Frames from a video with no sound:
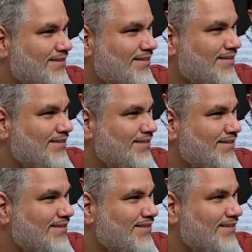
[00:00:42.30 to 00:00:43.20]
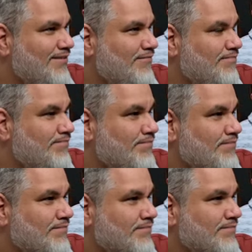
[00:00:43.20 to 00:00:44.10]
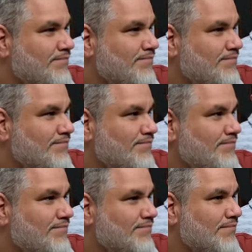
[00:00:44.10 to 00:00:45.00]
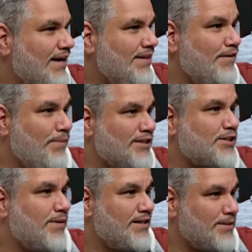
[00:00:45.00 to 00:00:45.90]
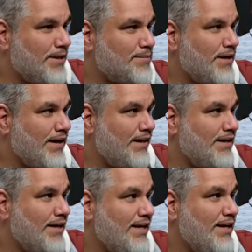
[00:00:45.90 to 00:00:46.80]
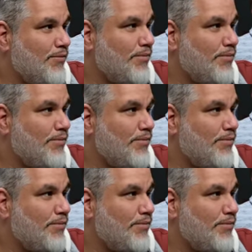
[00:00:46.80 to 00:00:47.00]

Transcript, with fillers: Uh, so Kijiki is probably the best pick. I think Pestermite's the best pick, and I think Kiki will